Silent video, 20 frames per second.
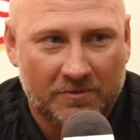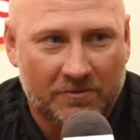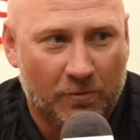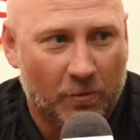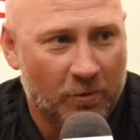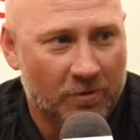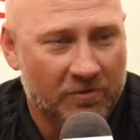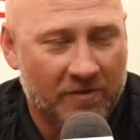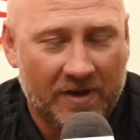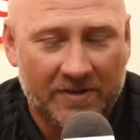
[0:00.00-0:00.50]

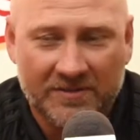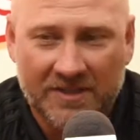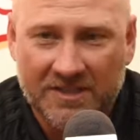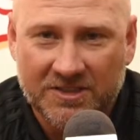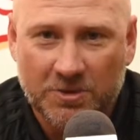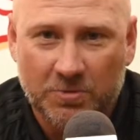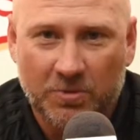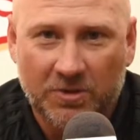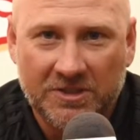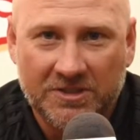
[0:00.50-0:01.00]
or 5
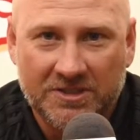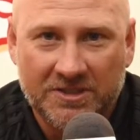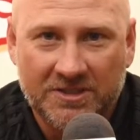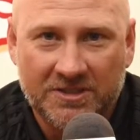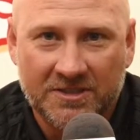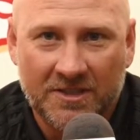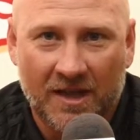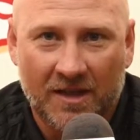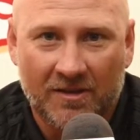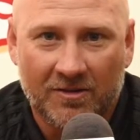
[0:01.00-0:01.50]
days of preseason
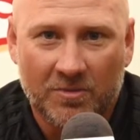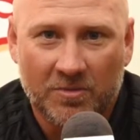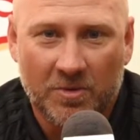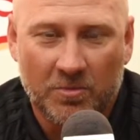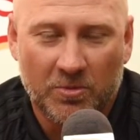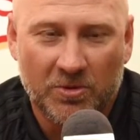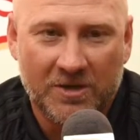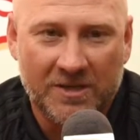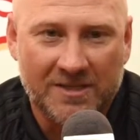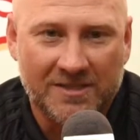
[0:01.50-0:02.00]
now that have been
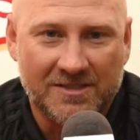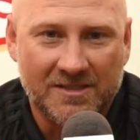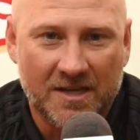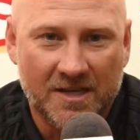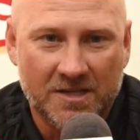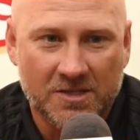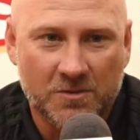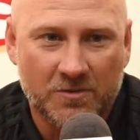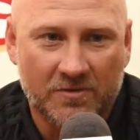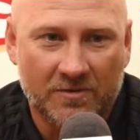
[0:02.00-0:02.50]
pretty
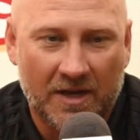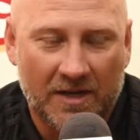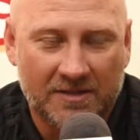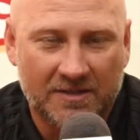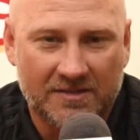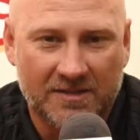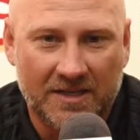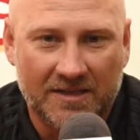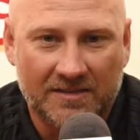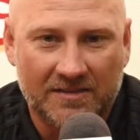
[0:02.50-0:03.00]
intense. We've had to
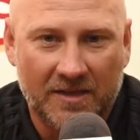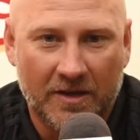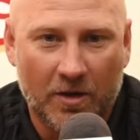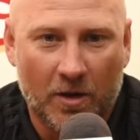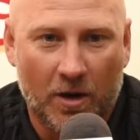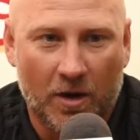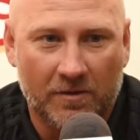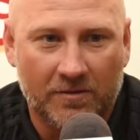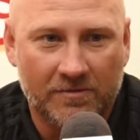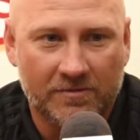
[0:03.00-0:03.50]
take a day
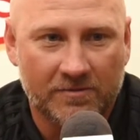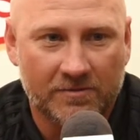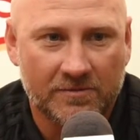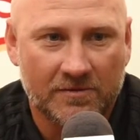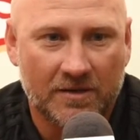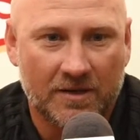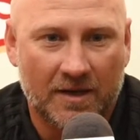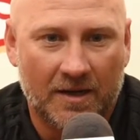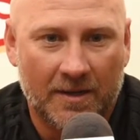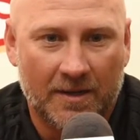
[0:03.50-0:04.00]
off
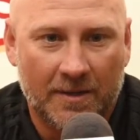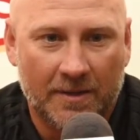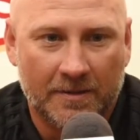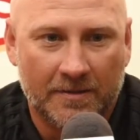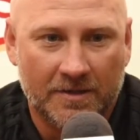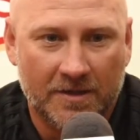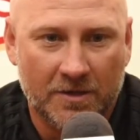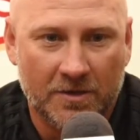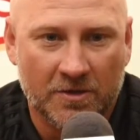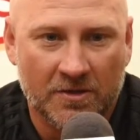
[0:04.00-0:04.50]

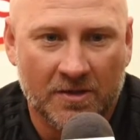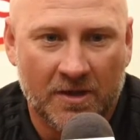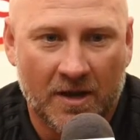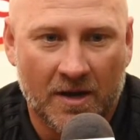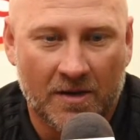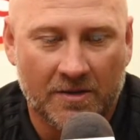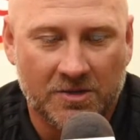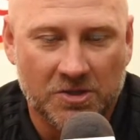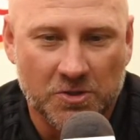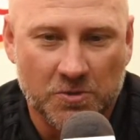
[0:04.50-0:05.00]
here and
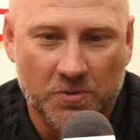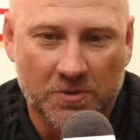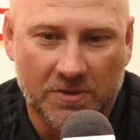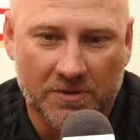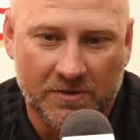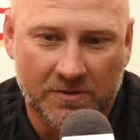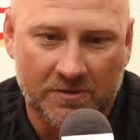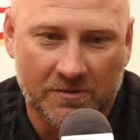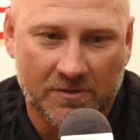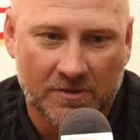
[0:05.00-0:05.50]
there just
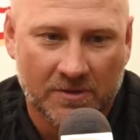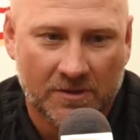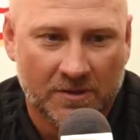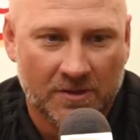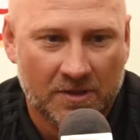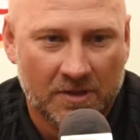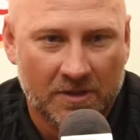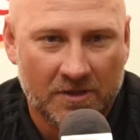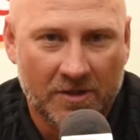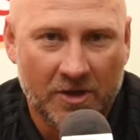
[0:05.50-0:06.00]
with
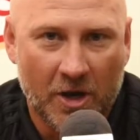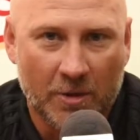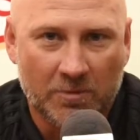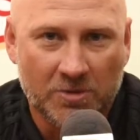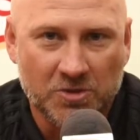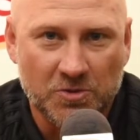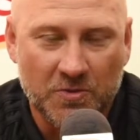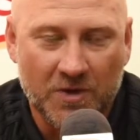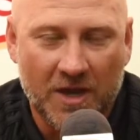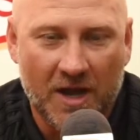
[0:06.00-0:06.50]
the
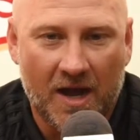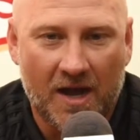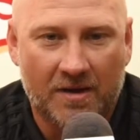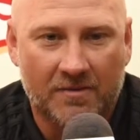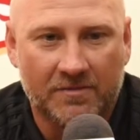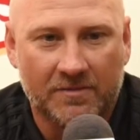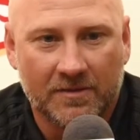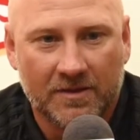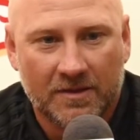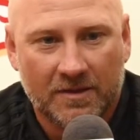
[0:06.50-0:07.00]
numbers that we
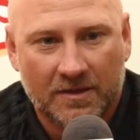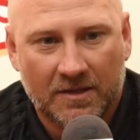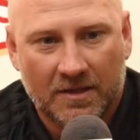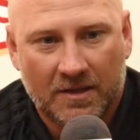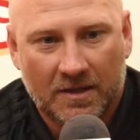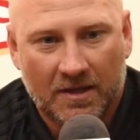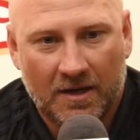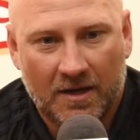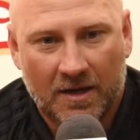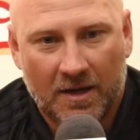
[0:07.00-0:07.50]
have.
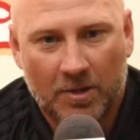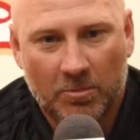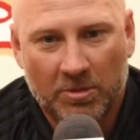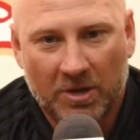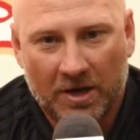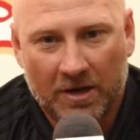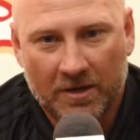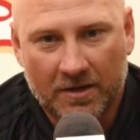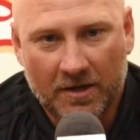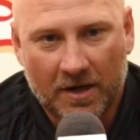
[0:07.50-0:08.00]
But
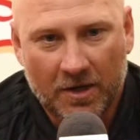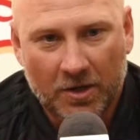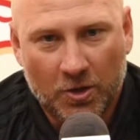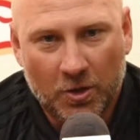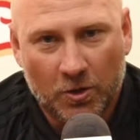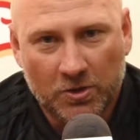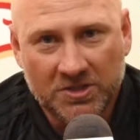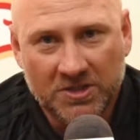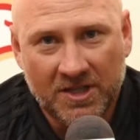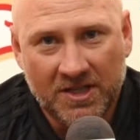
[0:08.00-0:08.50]
our
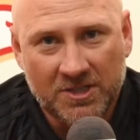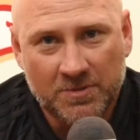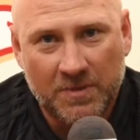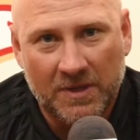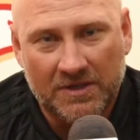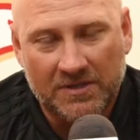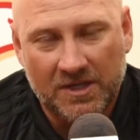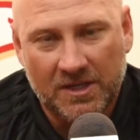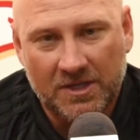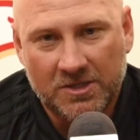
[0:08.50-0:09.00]
goals and
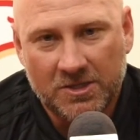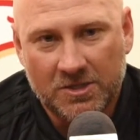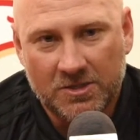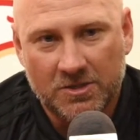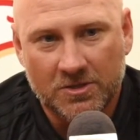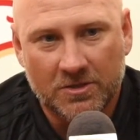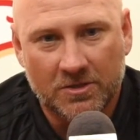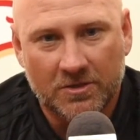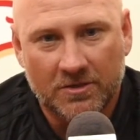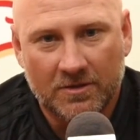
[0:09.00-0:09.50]
expectations
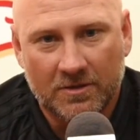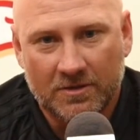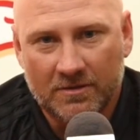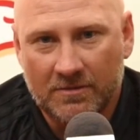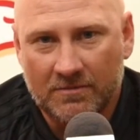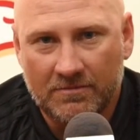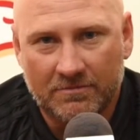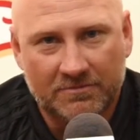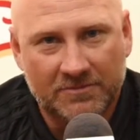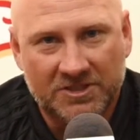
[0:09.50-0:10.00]
are
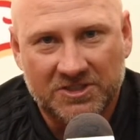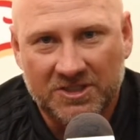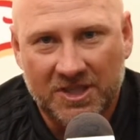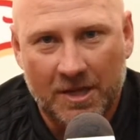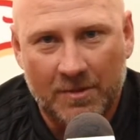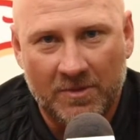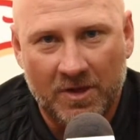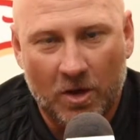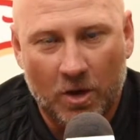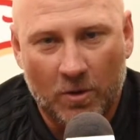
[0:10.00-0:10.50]
the
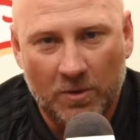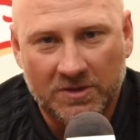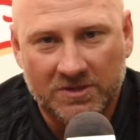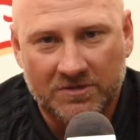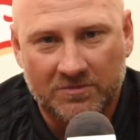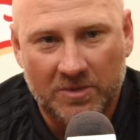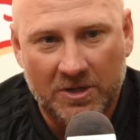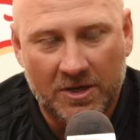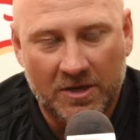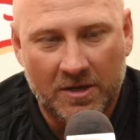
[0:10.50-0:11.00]
same. They always
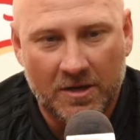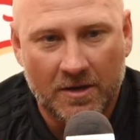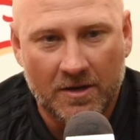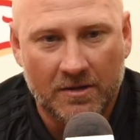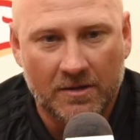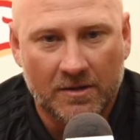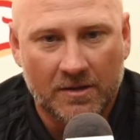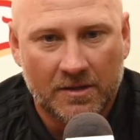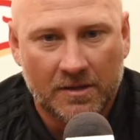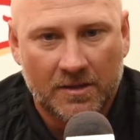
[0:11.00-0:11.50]
have been here.
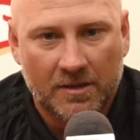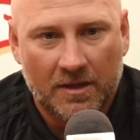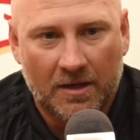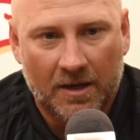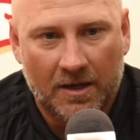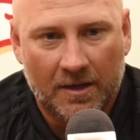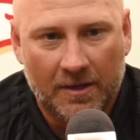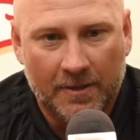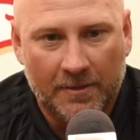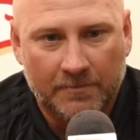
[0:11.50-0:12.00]

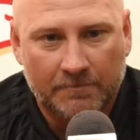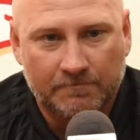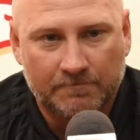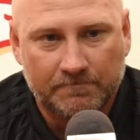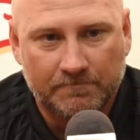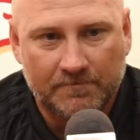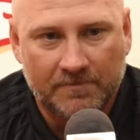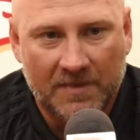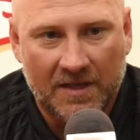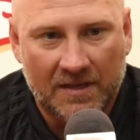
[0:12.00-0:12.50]
And
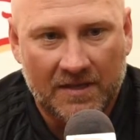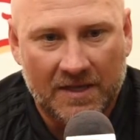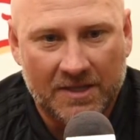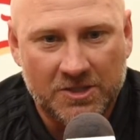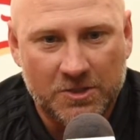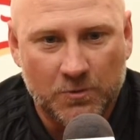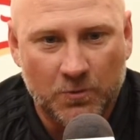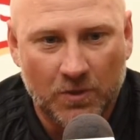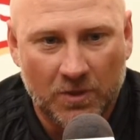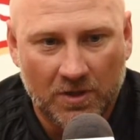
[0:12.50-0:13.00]

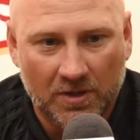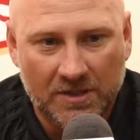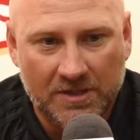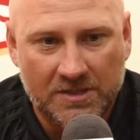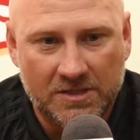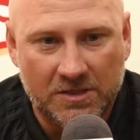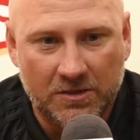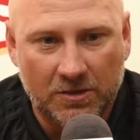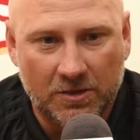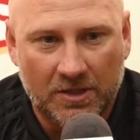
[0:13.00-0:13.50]
that's really
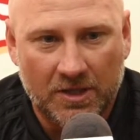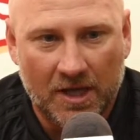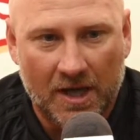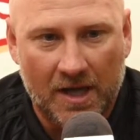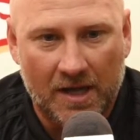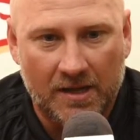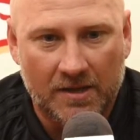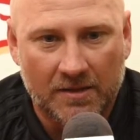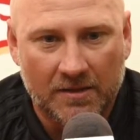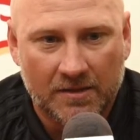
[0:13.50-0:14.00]
to look
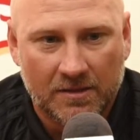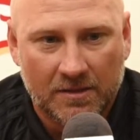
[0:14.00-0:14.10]
at